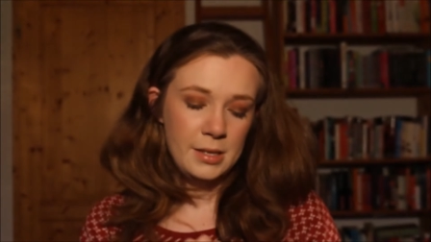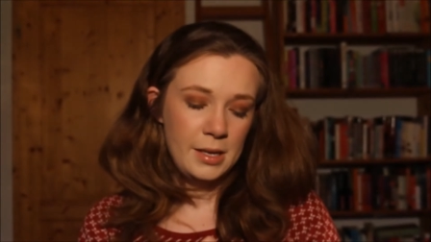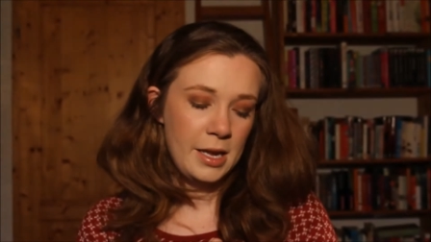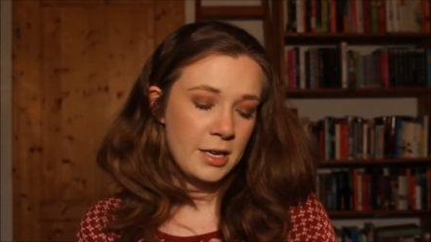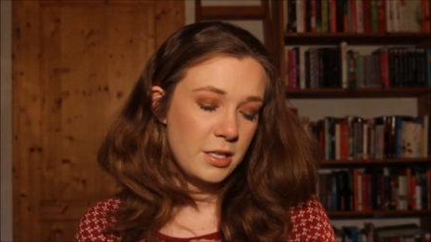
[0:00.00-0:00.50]

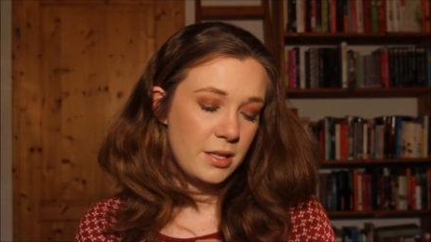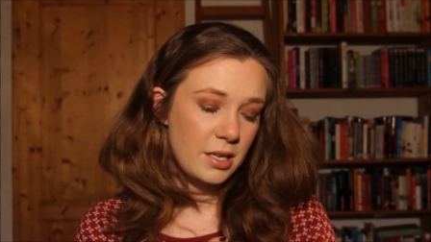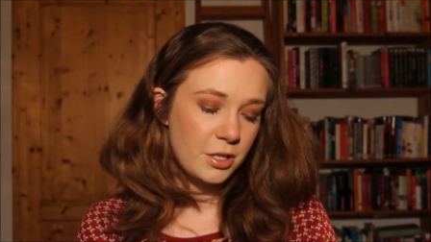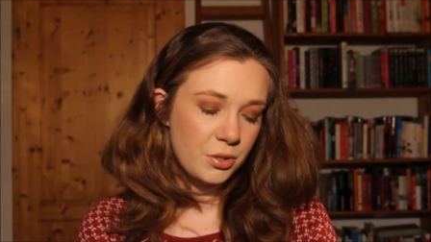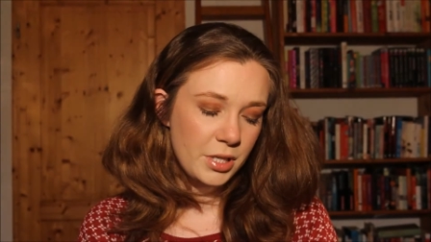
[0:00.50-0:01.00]
and the
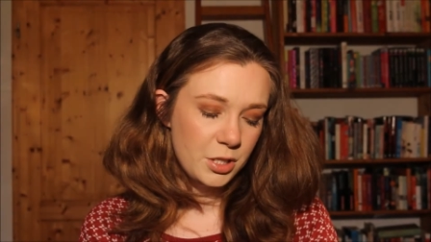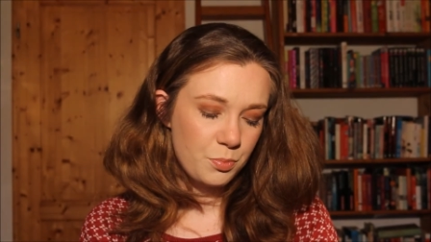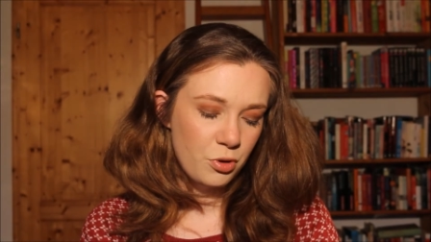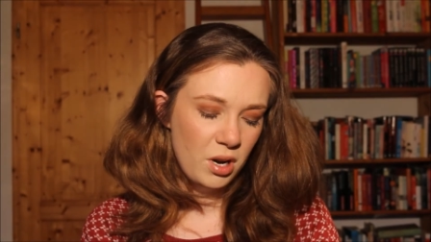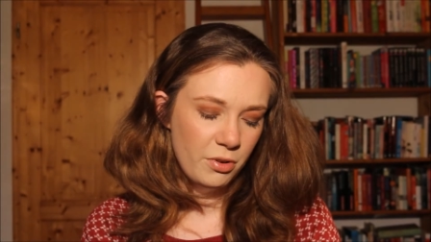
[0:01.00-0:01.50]
Catrice
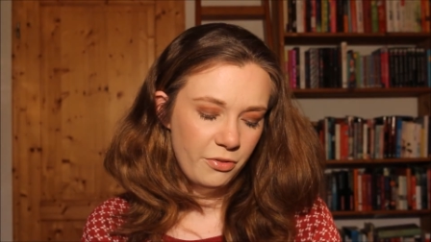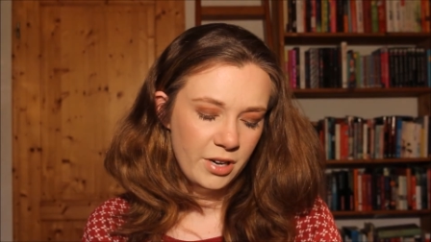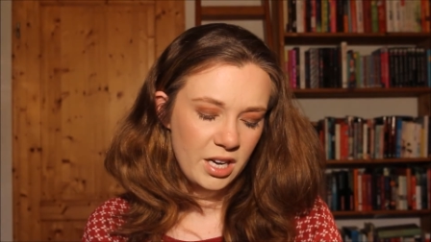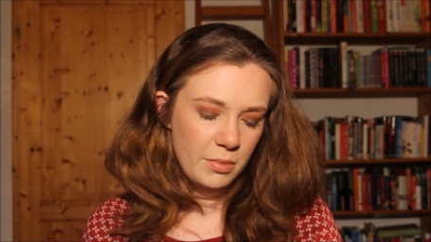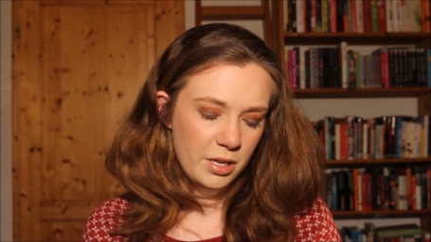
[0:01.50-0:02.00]
Prime and
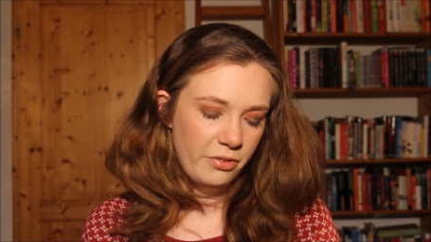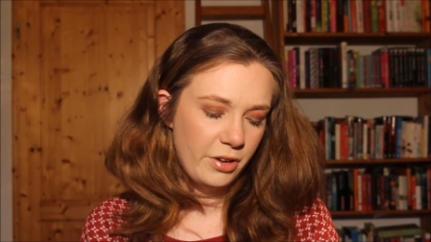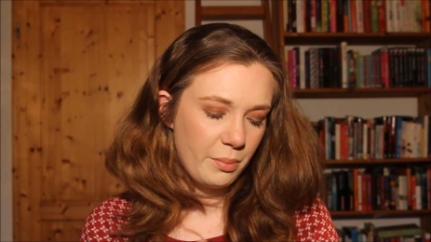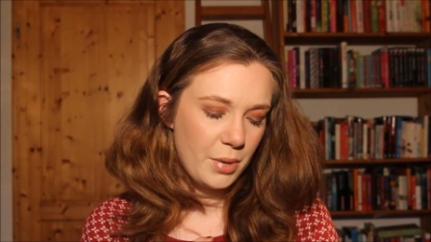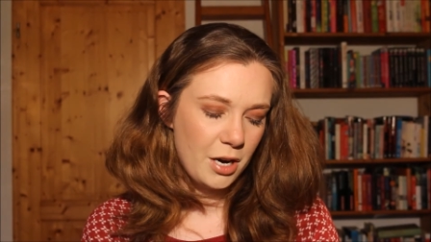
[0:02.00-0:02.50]
Fine
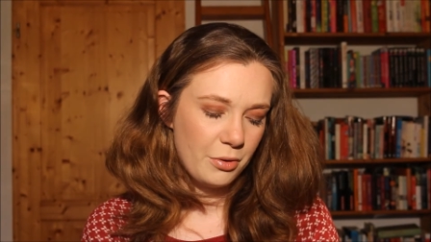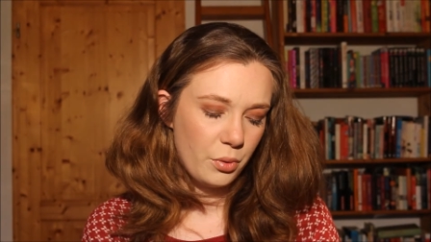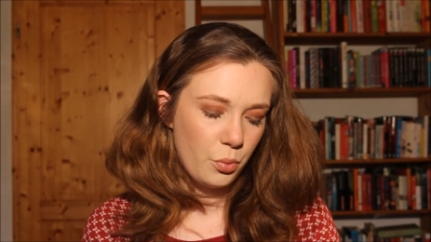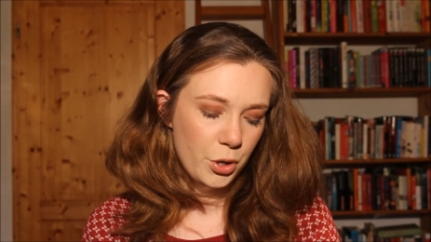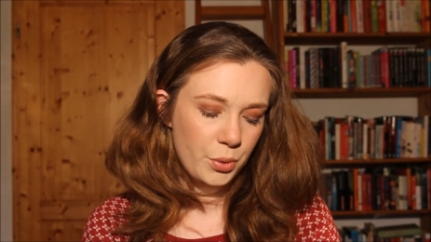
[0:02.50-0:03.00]
Mattifying Powder
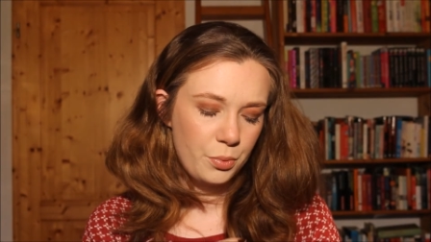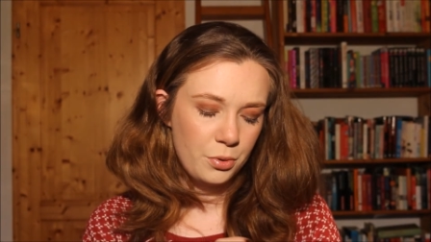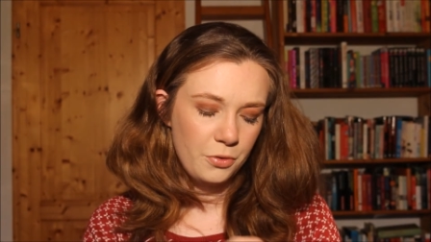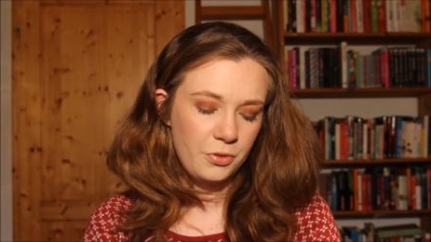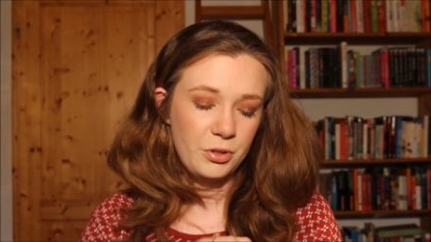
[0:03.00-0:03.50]

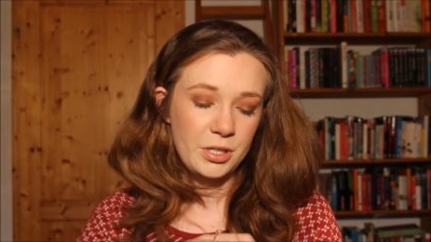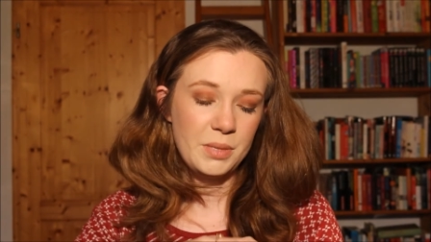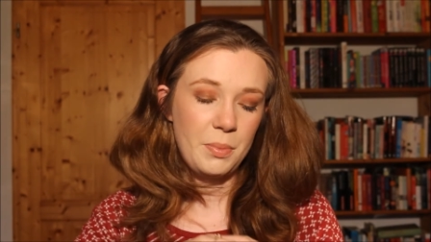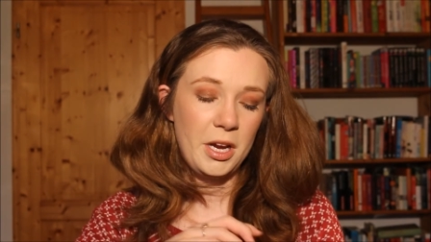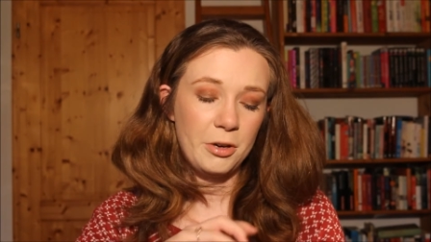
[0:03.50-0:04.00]
Waterproof
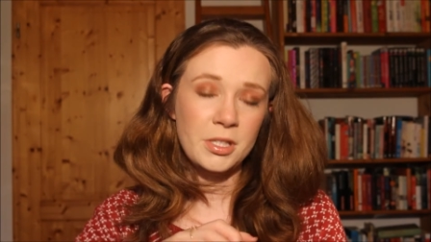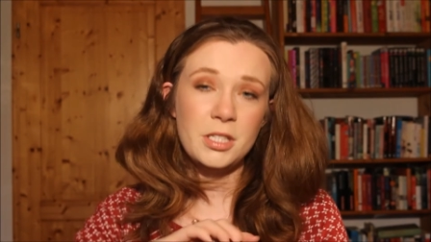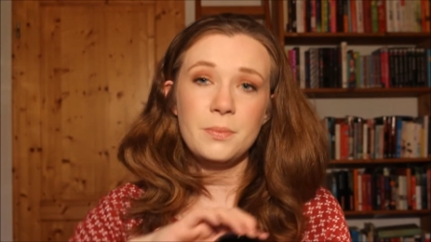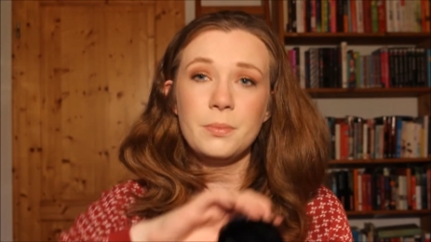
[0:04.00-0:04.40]
Transparent.